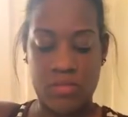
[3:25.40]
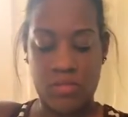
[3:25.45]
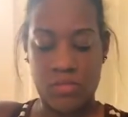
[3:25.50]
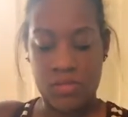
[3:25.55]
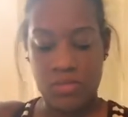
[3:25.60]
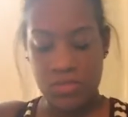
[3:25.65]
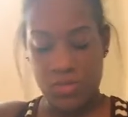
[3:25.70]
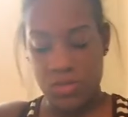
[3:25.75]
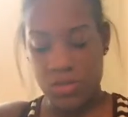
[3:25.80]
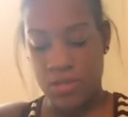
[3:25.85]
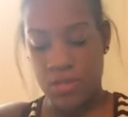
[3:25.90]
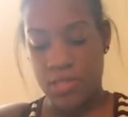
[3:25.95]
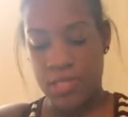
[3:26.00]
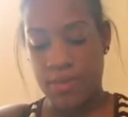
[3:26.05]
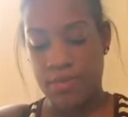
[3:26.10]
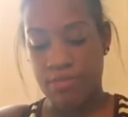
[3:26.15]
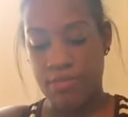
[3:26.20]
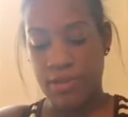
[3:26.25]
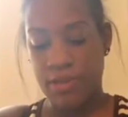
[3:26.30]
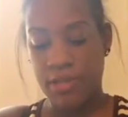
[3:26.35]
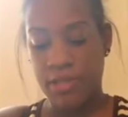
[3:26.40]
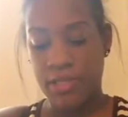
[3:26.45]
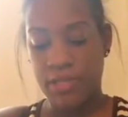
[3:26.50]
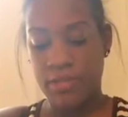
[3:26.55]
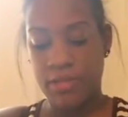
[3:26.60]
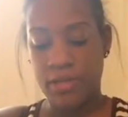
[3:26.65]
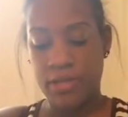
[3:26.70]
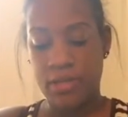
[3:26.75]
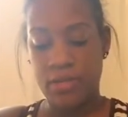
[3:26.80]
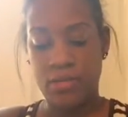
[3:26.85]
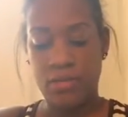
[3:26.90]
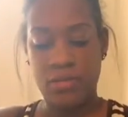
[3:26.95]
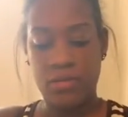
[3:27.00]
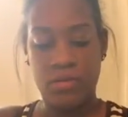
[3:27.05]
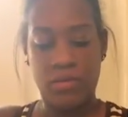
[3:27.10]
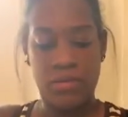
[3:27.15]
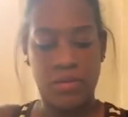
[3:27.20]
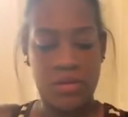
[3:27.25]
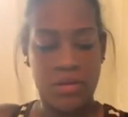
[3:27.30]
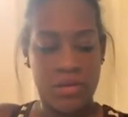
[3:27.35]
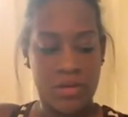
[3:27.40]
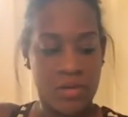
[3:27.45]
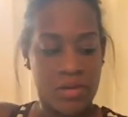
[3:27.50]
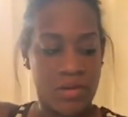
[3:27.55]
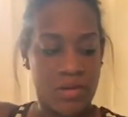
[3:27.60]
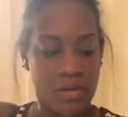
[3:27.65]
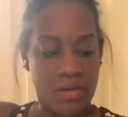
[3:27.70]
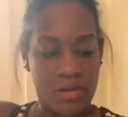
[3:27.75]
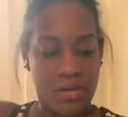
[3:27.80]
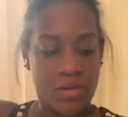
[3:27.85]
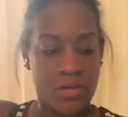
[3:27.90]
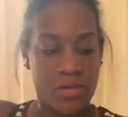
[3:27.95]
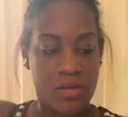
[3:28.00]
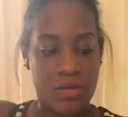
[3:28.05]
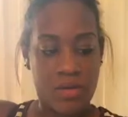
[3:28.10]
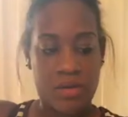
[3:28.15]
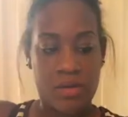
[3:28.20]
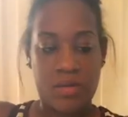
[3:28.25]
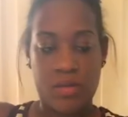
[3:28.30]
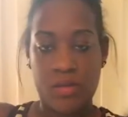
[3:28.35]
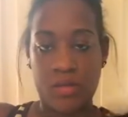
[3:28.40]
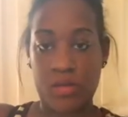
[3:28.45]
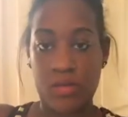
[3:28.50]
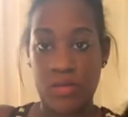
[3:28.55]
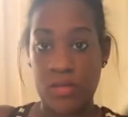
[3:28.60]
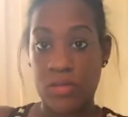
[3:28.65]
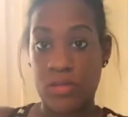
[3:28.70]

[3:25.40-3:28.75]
I'm just going to separate these right now. And then